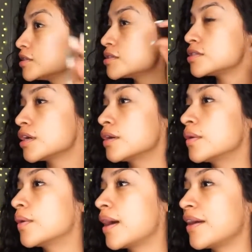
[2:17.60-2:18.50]

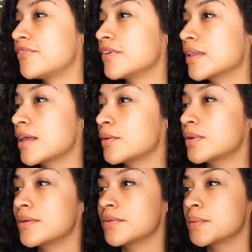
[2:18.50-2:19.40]
So I feel like
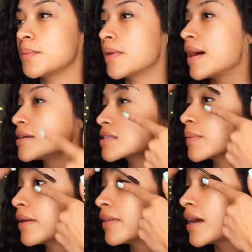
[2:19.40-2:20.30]
whenever people ask
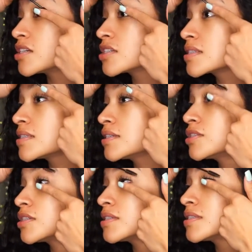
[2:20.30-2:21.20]
about lash
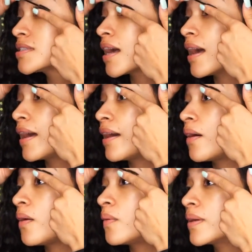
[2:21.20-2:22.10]
extensions, I
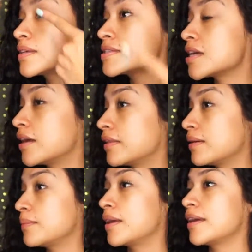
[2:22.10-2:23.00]
always tell
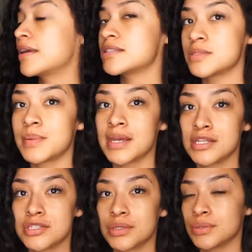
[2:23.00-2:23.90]
them like it
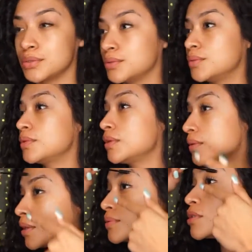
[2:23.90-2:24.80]
depends on who you
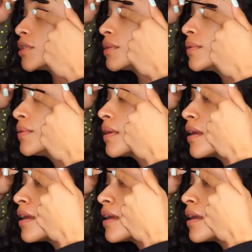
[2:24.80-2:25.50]
go to